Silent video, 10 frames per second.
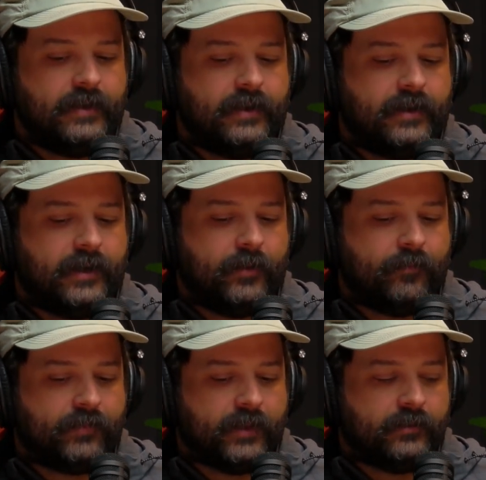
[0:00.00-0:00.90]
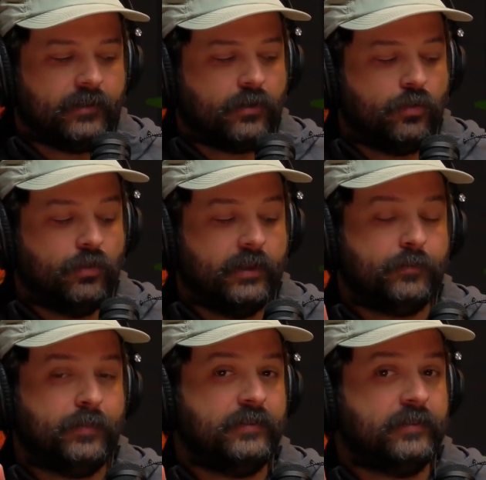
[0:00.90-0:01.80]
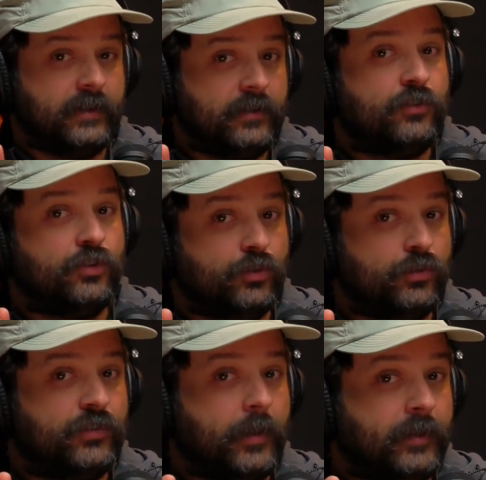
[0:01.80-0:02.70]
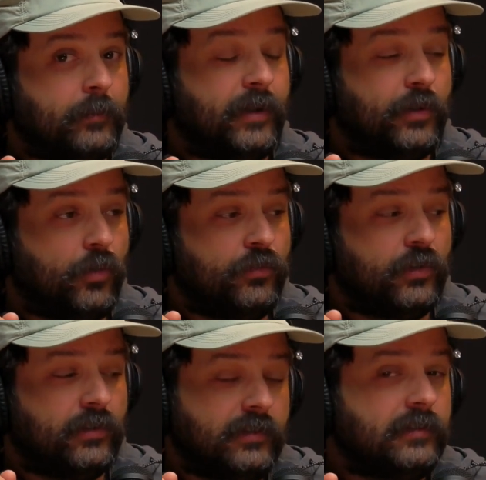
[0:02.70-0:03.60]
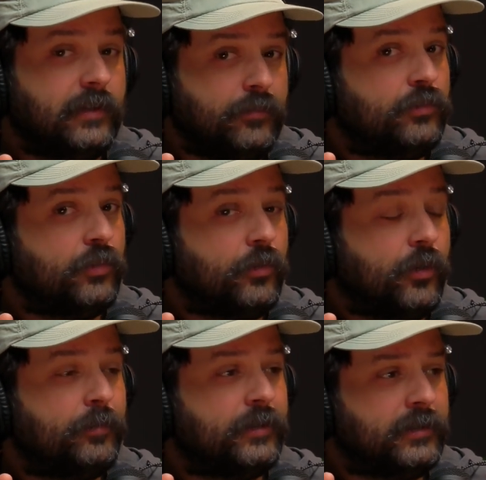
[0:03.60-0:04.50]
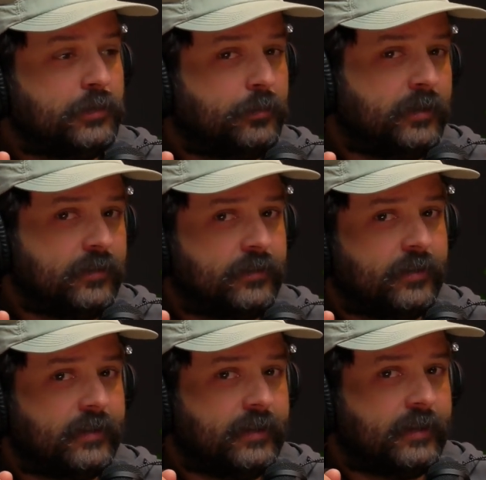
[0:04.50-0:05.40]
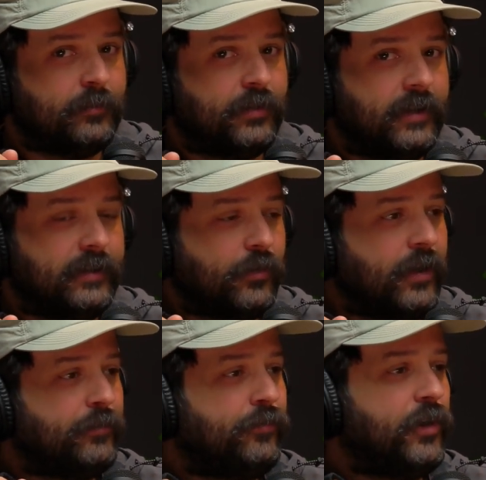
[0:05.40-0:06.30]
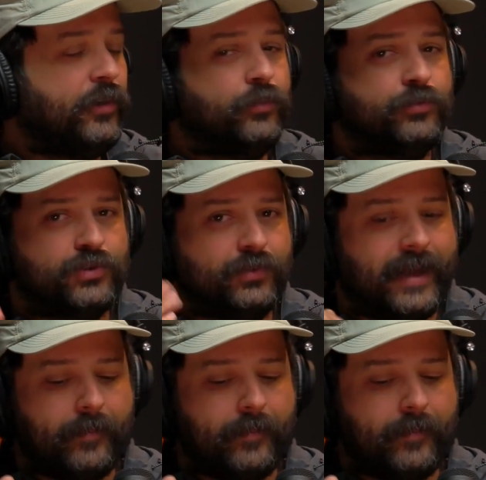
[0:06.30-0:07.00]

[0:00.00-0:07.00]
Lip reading: And it's like, cool, let's be seen to do something, but also let's leave the door open a little bit so that he can play the grand final should they